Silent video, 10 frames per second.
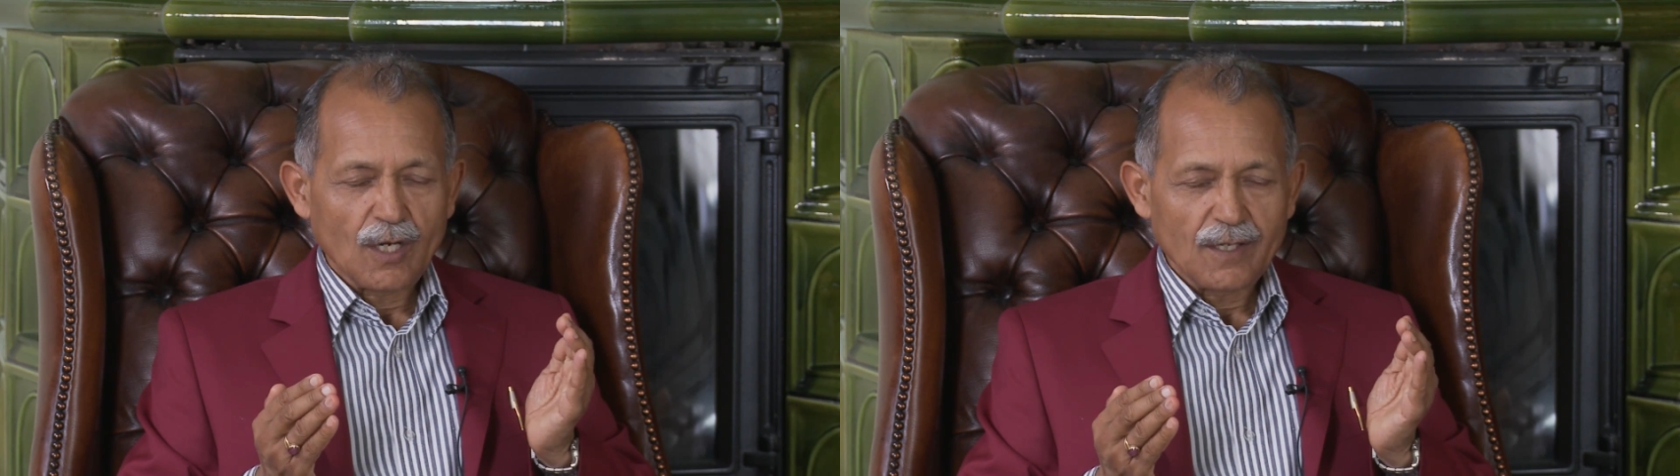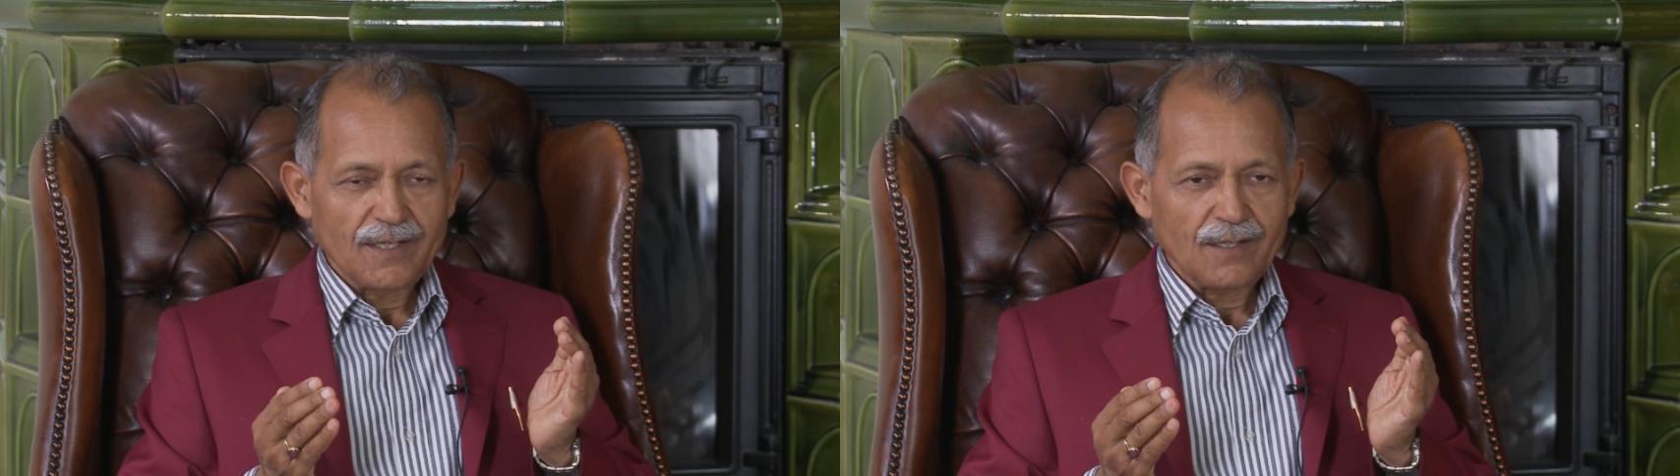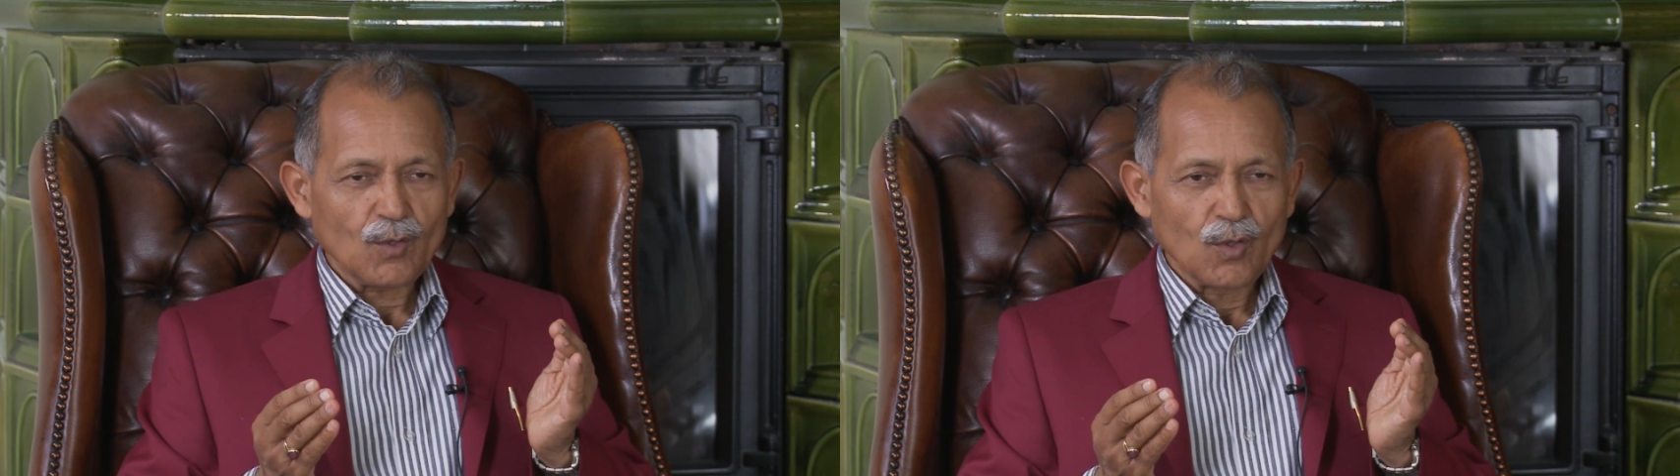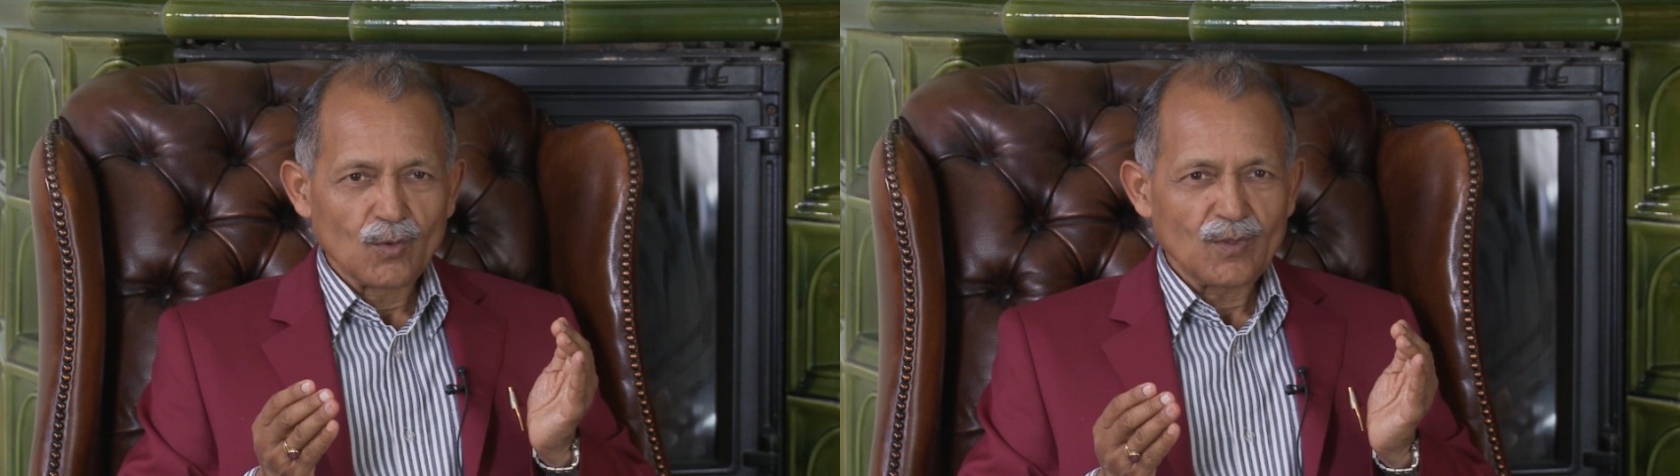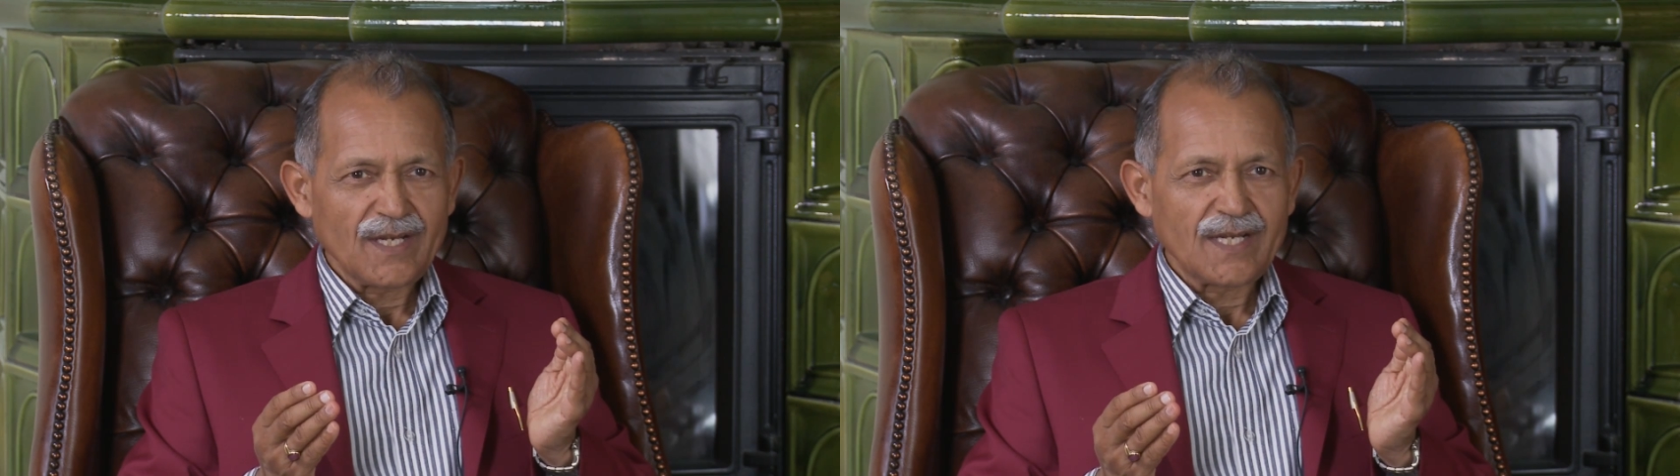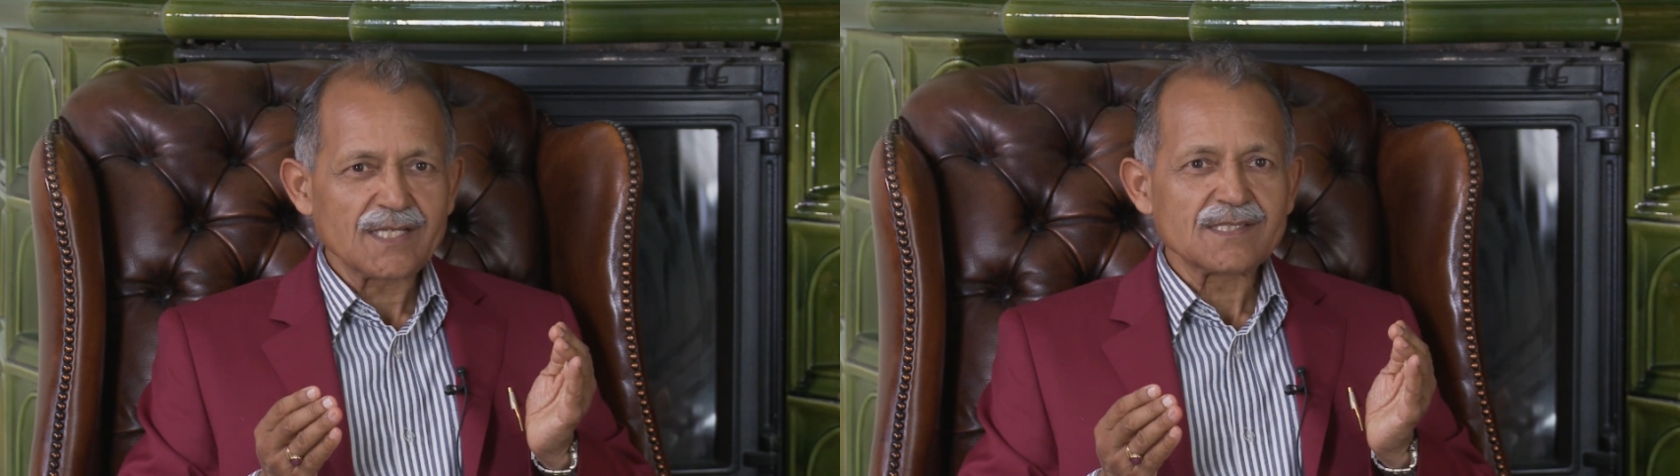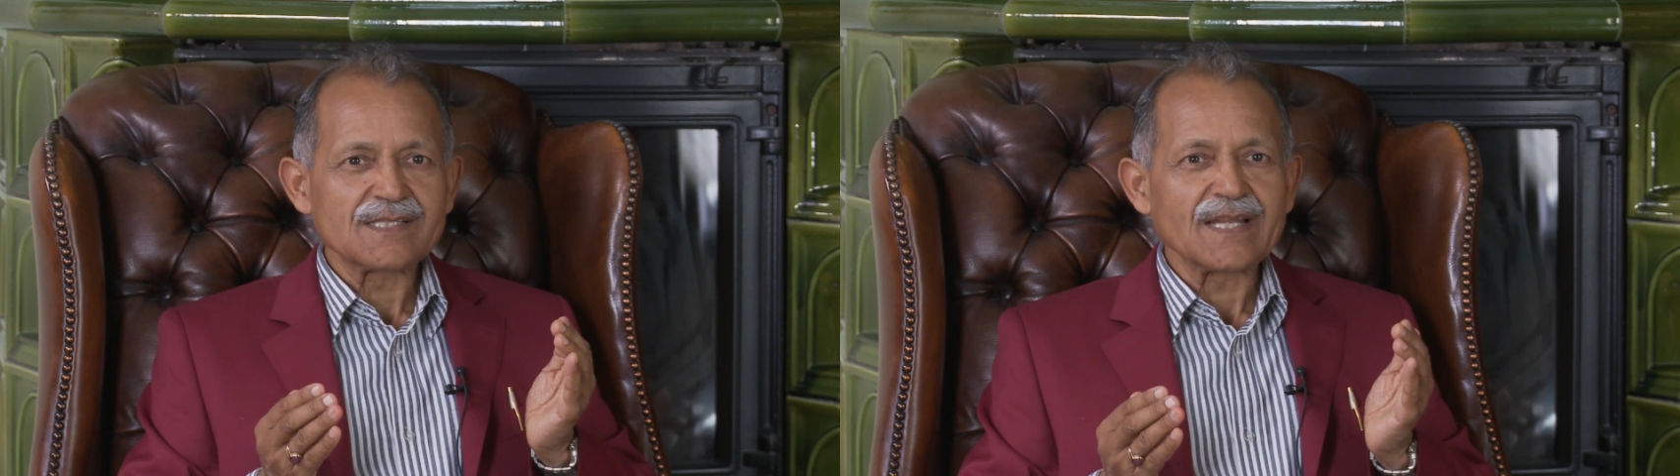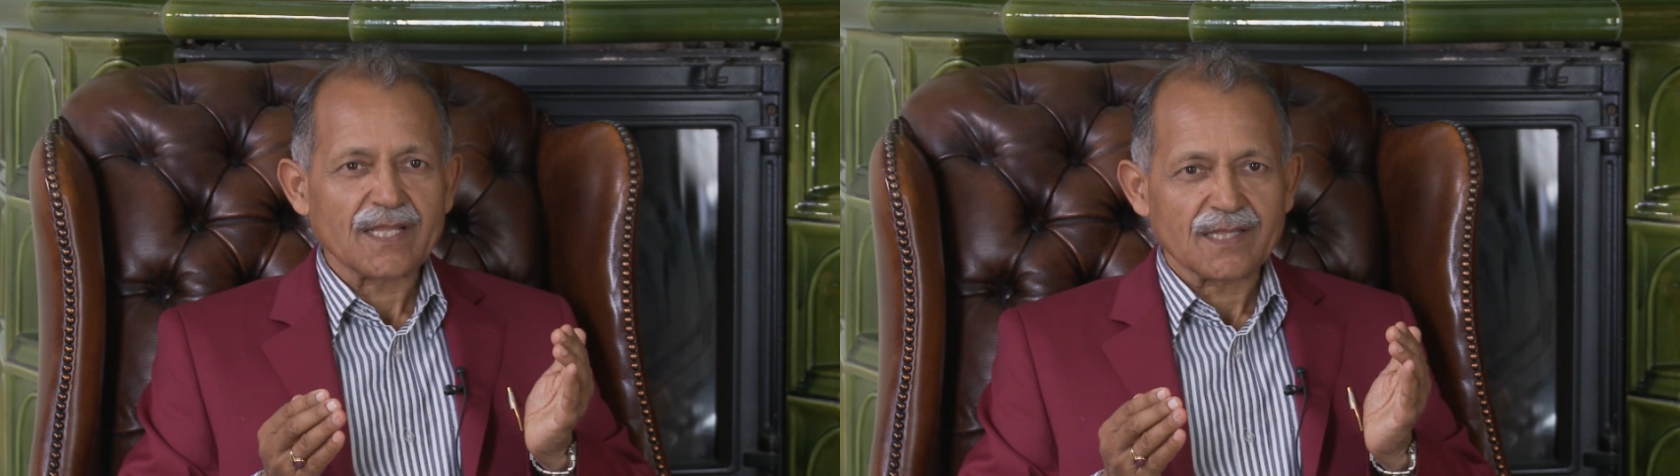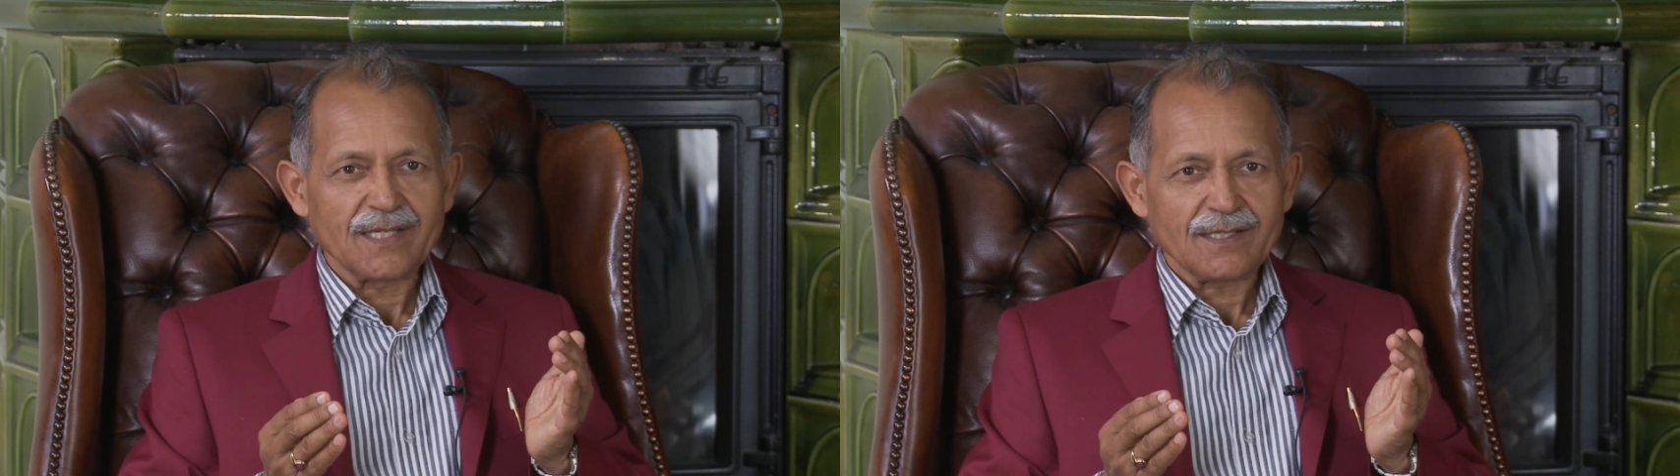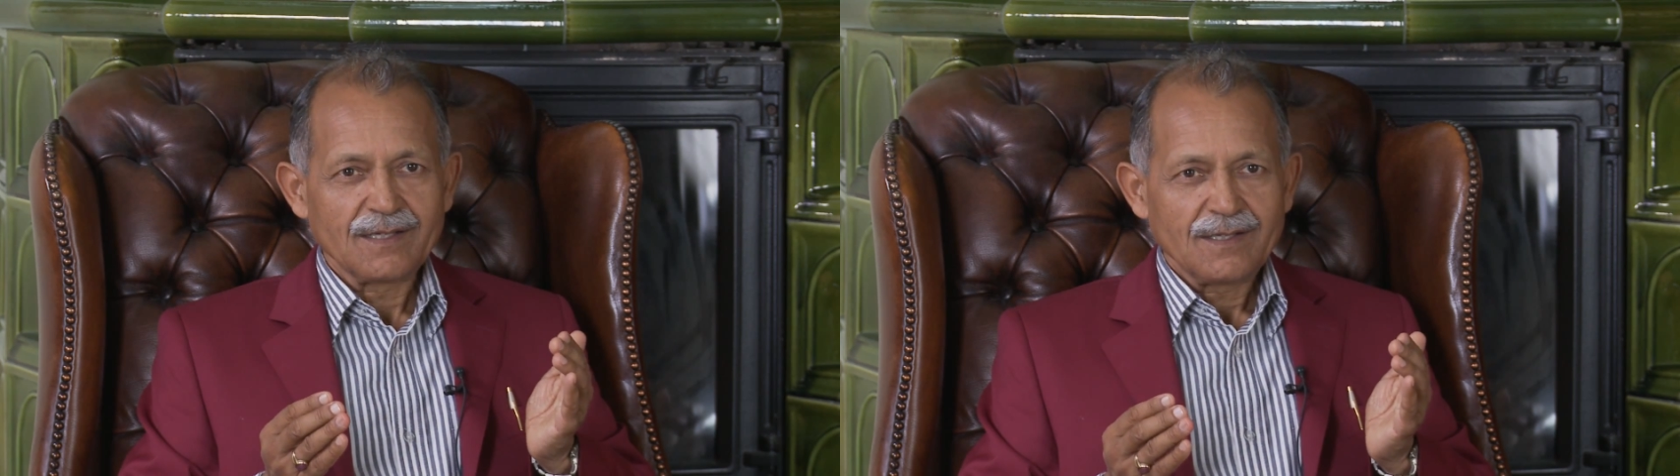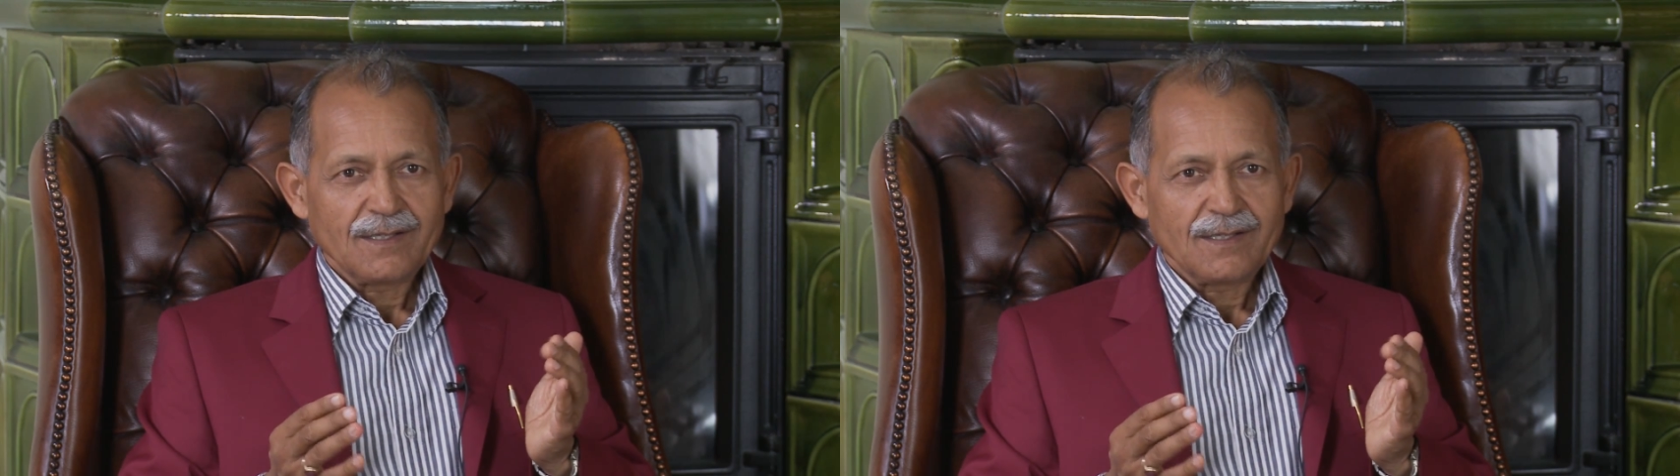own does nothing.